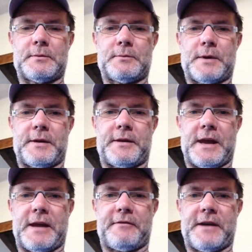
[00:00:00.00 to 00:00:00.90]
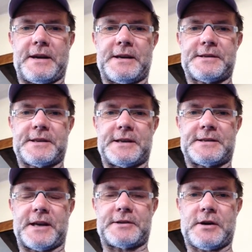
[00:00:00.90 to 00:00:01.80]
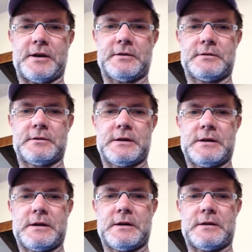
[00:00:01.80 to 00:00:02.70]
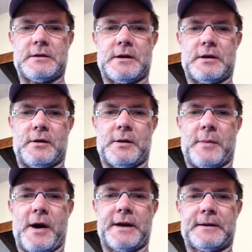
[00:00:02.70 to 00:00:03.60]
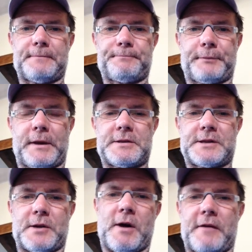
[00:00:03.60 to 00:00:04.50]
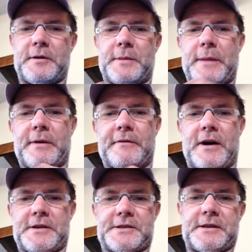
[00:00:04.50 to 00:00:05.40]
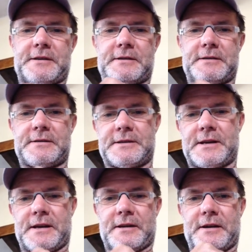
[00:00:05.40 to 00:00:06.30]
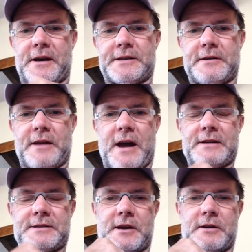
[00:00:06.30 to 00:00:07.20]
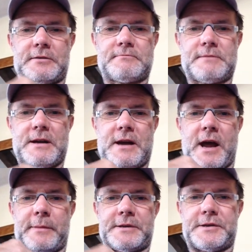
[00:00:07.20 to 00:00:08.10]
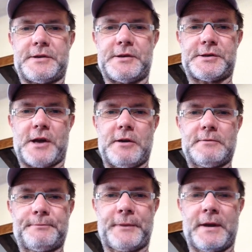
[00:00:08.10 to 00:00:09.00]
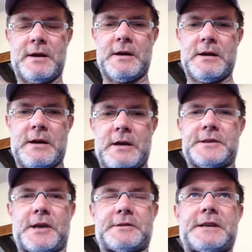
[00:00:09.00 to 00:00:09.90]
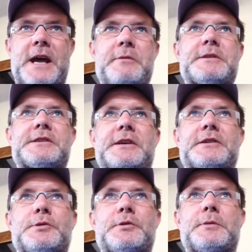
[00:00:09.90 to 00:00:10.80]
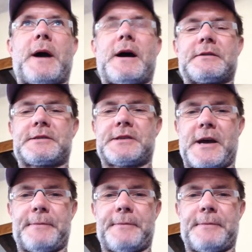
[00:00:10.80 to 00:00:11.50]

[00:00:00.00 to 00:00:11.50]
with the fitness, etc. On the bike. So quite a few people have asked that I do that, so happy to do so. So today we're just going to talk about